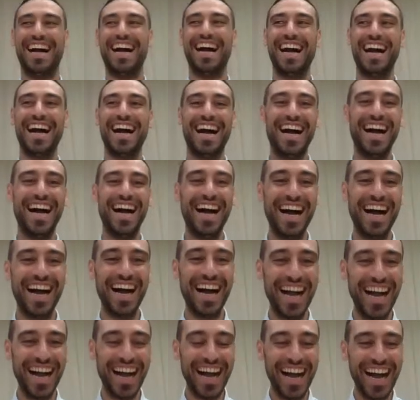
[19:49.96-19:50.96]

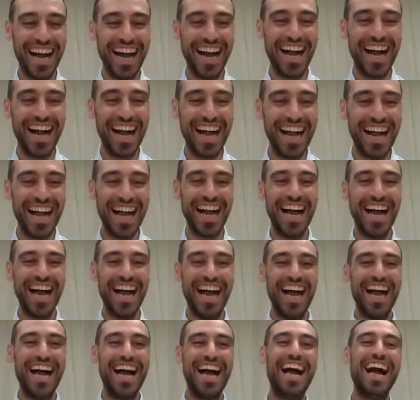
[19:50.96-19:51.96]

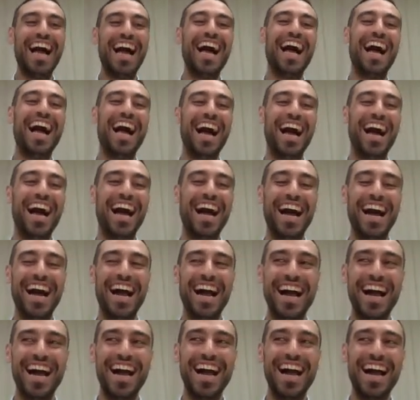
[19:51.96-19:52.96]

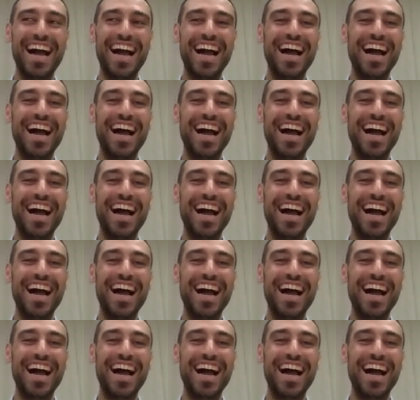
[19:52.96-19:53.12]
[no speech]